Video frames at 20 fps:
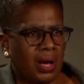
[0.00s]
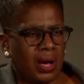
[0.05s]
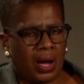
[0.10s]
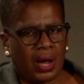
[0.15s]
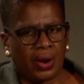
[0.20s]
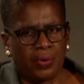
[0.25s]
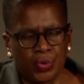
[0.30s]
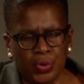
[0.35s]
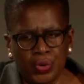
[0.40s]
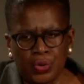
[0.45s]

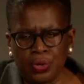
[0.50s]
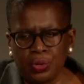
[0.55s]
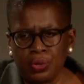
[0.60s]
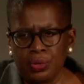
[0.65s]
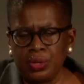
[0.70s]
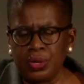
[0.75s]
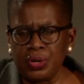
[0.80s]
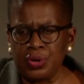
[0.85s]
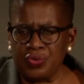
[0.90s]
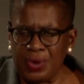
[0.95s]
are all
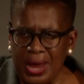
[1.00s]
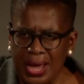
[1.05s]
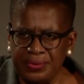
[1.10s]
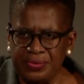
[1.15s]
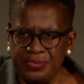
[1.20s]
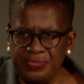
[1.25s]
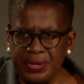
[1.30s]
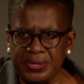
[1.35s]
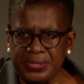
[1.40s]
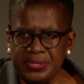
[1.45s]

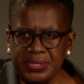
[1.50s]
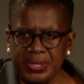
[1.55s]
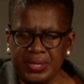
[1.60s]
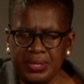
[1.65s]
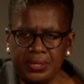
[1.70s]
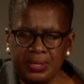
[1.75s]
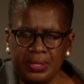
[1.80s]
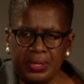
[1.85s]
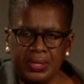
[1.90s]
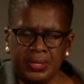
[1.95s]

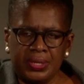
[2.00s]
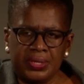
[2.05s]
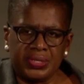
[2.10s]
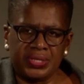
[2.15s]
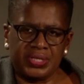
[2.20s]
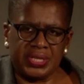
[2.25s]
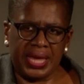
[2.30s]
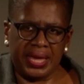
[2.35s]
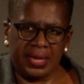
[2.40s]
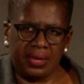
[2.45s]
crowdfunding to
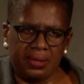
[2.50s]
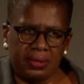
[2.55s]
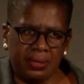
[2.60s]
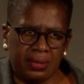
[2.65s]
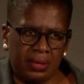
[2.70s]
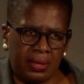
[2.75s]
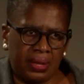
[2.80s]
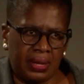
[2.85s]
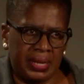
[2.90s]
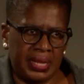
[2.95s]
take
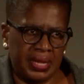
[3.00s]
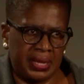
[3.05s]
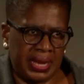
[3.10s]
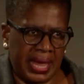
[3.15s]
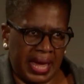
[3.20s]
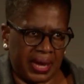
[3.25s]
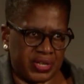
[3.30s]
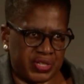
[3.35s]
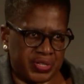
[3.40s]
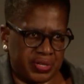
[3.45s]
legal
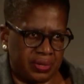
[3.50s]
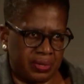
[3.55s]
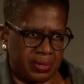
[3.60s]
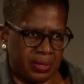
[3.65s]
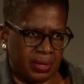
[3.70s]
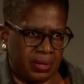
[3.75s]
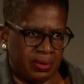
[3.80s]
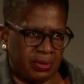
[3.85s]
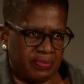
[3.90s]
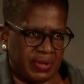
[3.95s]
action
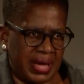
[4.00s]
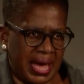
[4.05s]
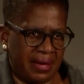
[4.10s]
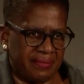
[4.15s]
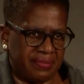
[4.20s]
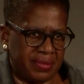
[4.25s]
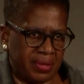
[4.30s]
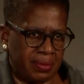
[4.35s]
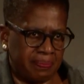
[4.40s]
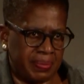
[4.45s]
for
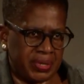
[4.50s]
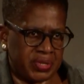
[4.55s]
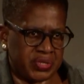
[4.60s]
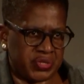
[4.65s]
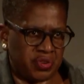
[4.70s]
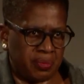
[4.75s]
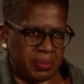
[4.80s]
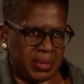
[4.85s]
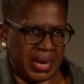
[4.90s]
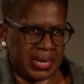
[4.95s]
having been
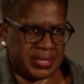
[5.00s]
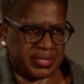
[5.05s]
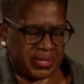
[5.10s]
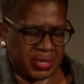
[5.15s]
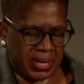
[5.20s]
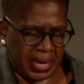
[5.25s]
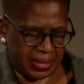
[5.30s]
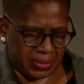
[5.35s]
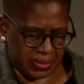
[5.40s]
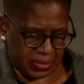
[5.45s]
discriminated
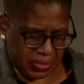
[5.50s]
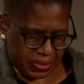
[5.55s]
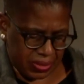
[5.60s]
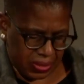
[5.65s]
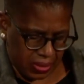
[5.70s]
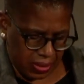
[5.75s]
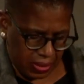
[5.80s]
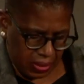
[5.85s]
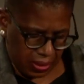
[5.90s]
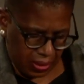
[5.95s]
against.
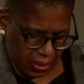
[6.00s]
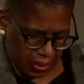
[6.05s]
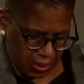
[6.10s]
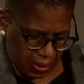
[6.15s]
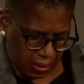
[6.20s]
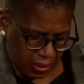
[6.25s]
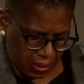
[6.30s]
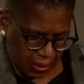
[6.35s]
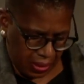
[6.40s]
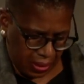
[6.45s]

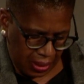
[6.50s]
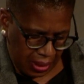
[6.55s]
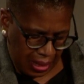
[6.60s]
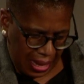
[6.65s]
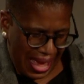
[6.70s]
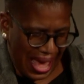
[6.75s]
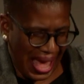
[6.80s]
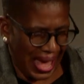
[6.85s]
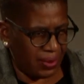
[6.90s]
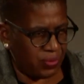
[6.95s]

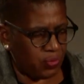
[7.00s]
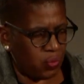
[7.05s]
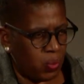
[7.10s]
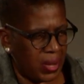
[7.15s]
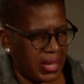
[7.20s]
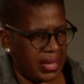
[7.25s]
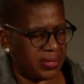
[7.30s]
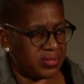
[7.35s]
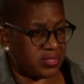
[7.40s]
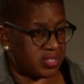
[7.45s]
And
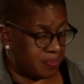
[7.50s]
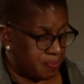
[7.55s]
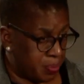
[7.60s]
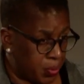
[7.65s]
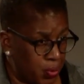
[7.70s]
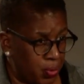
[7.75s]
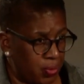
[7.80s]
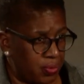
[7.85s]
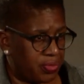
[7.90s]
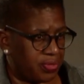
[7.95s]
we
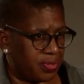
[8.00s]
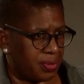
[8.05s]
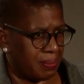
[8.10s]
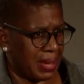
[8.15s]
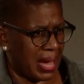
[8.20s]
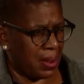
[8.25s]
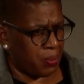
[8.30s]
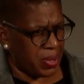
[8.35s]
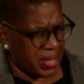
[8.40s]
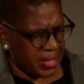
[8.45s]
support them,
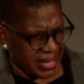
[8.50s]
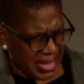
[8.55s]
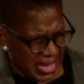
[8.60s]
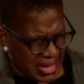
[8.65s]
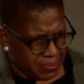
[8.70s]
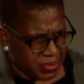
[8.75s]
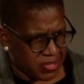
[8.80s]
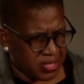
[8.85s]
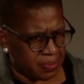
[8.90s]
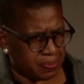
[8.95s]
and we
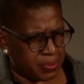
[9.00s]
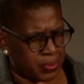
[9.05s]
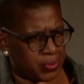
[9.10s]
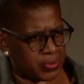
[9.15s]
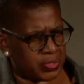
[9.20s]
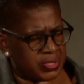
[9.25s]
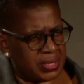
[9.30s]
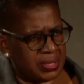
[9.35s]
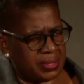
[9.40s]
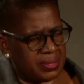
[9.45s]
keep
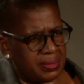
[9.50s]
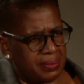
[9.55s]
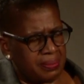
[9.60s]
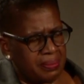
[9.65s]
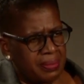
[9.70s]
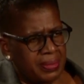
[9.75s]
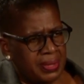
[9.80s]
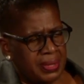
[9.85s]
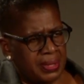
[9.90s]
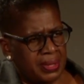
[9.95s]
supporting
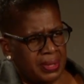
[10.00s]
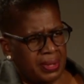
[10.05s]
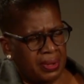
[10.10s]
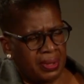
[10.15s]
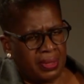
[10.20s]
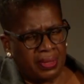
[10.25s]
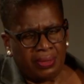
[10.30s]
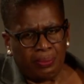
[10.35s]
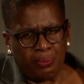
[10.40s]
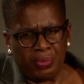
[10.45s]
them,
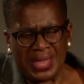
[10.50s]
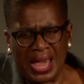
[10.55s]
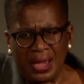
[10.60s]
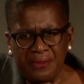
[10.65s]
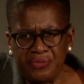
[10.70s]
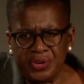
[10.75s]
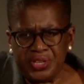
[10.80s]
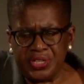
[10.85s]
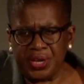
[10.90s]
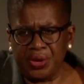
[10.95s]
with
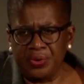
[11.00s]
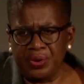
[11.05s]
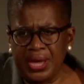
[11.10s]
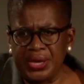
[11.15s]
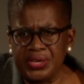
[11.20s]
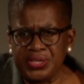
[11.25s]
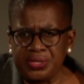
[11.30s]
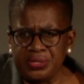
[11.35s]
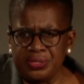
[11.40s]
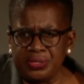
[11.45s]
average
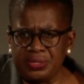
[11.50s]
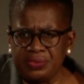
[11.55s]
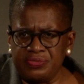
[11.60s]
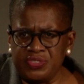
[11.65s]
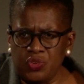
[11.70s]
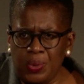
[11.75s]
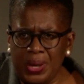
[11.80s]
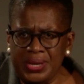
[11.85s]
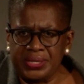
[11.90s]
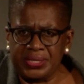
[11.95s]
donations of
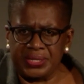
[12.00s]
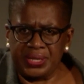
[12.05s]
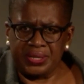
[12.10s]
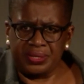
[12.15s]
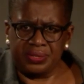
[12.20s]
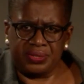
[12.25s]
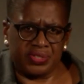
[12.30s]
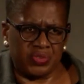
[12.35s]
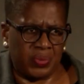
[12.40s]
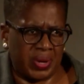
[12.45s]

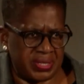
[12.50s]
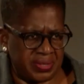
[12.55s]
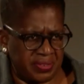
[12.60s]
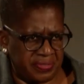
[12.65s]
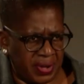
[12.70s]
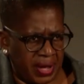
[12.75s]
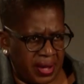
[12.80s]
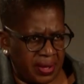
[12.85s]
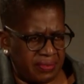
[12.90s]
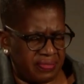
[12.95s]
£20 to
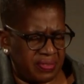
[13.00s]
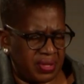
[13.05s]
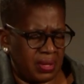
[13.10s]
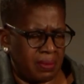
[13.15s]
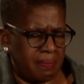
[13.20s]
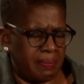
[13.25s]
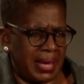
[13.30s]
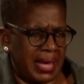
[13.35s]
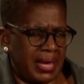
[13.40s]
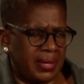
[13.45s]

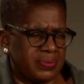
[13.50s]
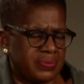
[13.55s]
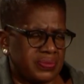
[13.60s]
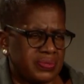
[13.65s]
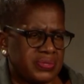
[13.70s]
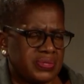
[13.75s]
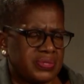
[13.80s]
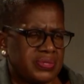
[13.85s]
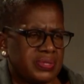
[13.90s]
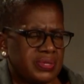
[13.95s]

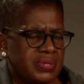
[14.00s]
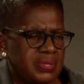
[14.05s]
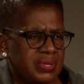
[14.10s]
£25.